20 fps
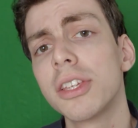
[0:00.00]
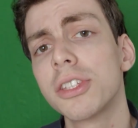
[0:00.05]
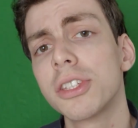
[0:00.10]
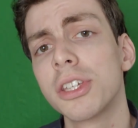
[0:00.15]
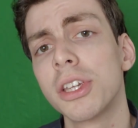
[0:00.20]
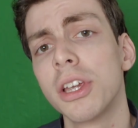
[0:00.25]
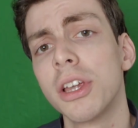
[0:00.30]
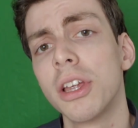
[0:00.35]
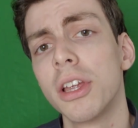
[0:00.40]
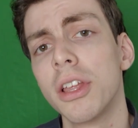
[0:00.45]

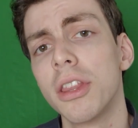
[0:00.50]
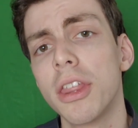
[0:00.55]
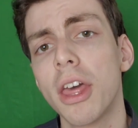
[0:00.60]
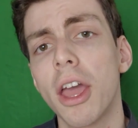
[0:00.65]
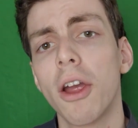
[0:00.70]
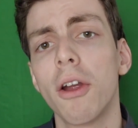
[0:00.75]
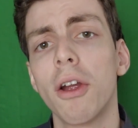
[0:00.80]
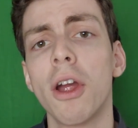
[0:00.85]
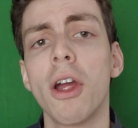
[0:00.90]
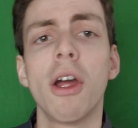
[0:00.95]
this
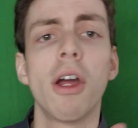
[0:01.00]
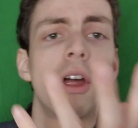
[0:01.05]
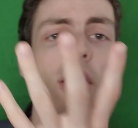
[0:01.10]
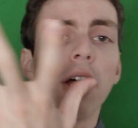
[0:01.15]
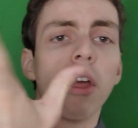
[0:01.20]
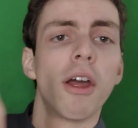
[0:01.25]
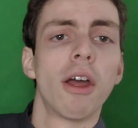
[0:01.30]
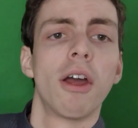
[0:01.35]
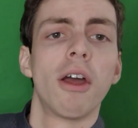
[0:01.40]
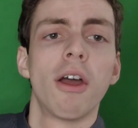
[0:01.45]
their
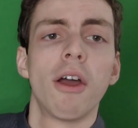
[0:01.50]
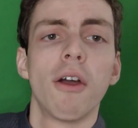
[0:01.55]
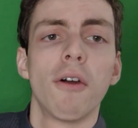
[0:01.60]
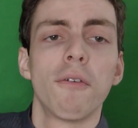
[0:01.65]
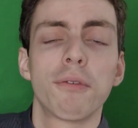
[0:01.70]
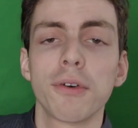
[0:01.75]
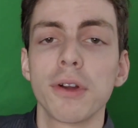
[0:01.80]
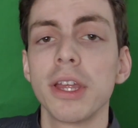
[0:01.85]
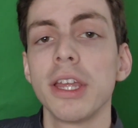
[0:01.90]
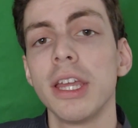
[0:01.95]

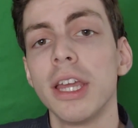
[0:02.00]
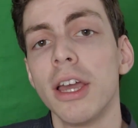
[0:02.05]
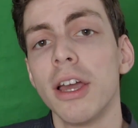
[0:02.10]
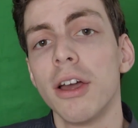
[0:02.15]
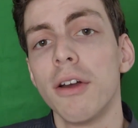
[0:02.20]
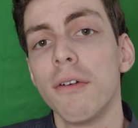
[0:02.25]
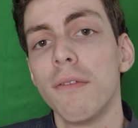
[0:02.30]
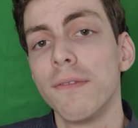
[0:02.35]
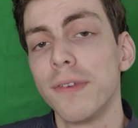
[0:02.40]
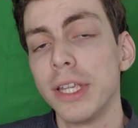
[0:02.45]
free
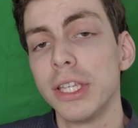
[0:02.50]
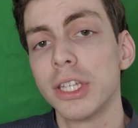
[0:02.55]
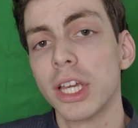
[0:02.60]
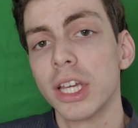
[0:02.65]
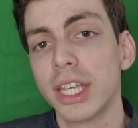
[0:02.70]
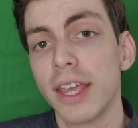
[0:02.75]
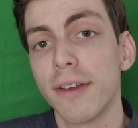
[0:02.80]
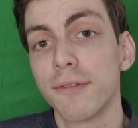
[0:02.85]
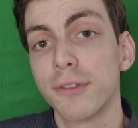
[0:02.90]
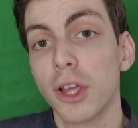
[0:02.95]

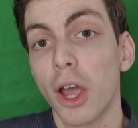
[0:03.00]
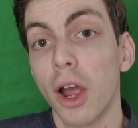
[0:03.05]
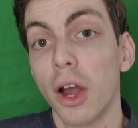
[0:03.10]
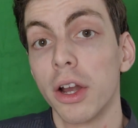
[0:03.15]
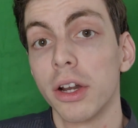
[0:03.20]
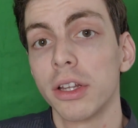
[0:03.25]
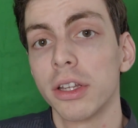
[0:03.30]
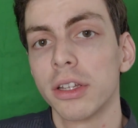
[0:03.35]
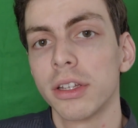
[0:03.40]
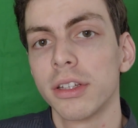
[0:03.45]
Visa gift
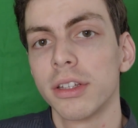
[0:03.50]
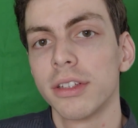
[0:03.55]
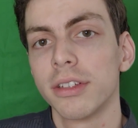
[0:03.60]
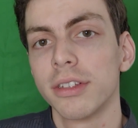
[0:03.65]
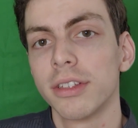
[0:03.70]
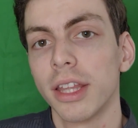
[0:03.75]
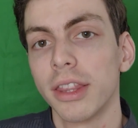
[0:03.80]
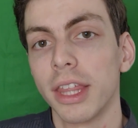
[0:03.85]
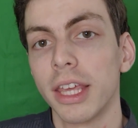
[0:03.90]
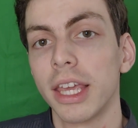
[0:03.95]
card
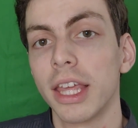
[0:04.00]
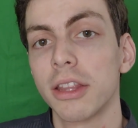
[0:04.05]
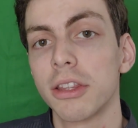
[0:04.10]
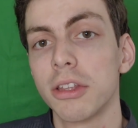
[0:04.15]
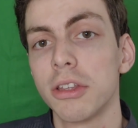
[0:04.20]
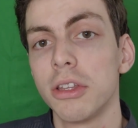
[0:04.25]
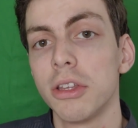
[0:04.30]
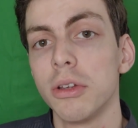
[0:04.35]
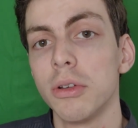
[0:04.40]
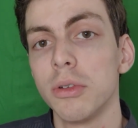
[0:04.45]
that they
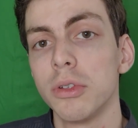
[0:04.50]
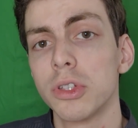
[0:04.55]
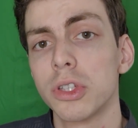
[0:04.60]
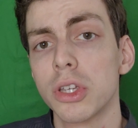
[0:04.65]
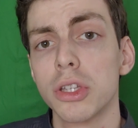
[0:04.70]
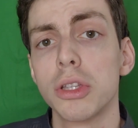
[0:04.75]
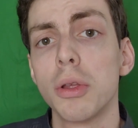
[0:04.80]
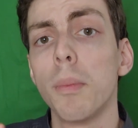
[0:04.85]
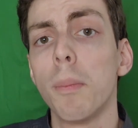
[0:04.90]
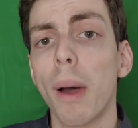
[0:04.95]
get to
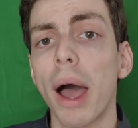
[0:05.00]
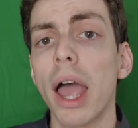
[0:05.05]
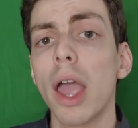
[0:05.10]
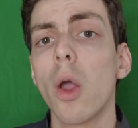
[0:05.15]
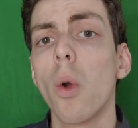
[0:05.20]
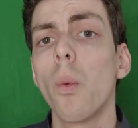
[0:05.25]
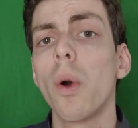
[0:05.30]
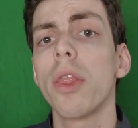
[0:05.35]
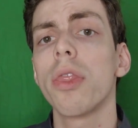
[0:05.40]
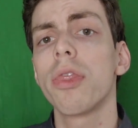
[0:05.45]
use to
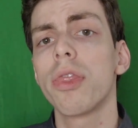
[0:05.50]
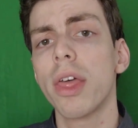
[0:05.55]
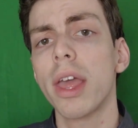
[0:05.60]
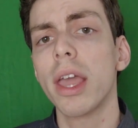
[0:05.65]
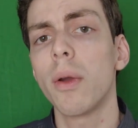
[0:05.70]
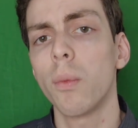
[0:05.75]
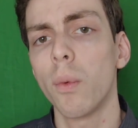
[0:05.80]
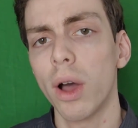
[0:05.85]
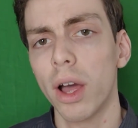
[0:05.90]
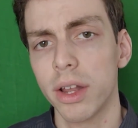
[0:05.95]
buy what
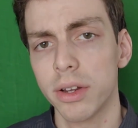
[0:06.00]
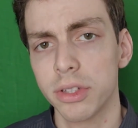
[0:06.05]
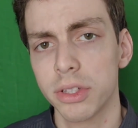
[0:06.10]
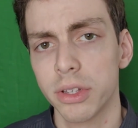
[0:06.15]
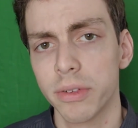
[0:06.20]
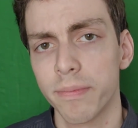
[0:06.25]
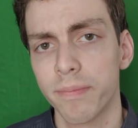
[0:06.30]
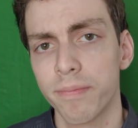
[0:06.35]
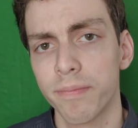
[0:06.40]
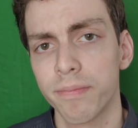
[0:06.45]
they
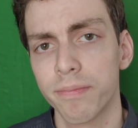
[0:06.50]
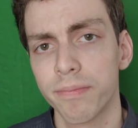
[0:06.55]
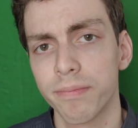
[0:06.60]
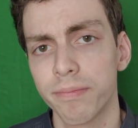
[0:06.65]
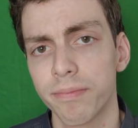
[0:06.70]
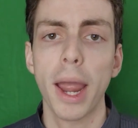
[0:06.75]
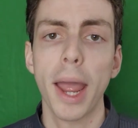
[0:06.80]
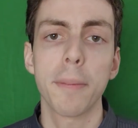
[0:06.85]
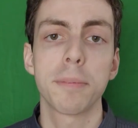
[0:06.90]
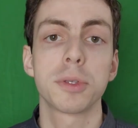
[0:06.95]
want.
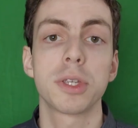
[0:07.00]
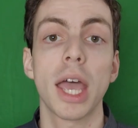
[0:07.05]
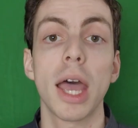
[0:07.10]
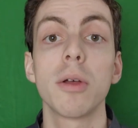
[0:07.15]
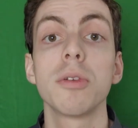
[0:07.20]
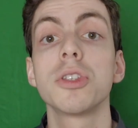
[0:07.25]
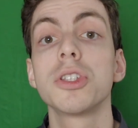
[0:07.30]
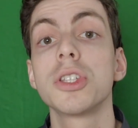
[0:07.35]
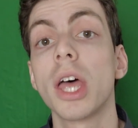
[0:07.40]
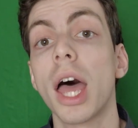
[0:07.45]
Perhaps
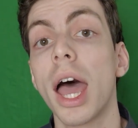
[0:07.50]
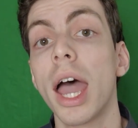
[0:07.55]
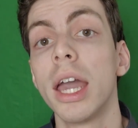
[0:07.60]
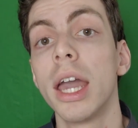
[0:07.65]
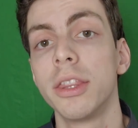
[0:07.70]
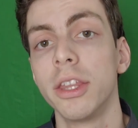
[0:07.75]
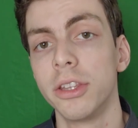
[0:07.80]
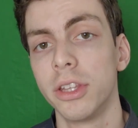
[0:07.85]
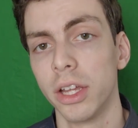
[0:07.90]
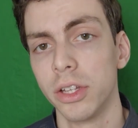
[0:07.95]

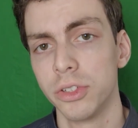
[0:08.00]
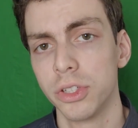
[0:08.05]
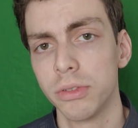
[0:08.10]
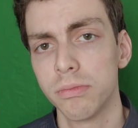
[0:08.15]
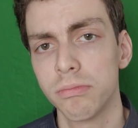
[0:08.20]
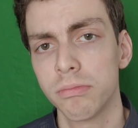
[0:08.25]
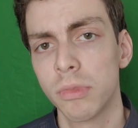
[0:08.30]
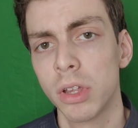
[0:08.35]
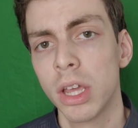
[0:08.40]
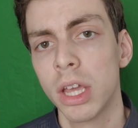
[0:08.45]
outside the
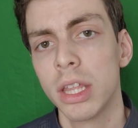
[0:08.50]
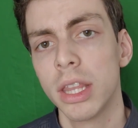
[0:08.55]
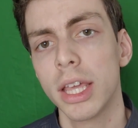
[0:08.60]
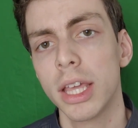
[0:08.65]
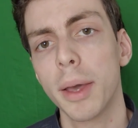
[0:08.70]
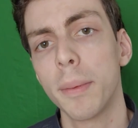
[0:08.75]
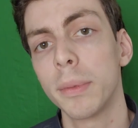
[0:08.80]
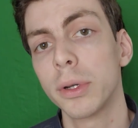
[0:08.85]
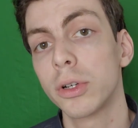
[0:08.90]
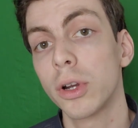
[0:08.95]
dungeon,
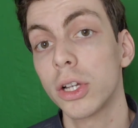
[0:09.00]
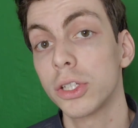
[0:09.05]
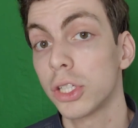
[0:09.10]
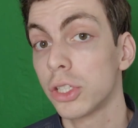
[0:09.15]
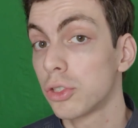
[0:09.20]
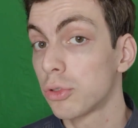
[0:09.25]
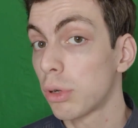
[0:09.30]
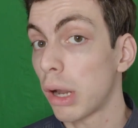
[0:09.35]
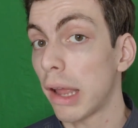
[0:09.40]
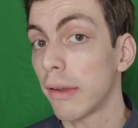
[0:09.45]
they come
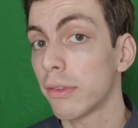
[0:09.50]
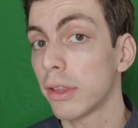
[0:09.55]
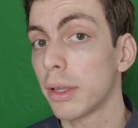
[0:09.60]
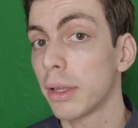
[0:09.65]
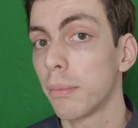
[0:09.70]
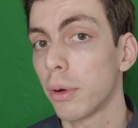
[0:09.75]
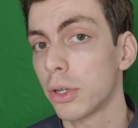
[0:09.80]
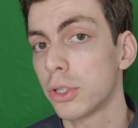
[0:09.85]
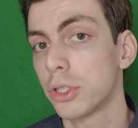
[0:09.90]
across a traveling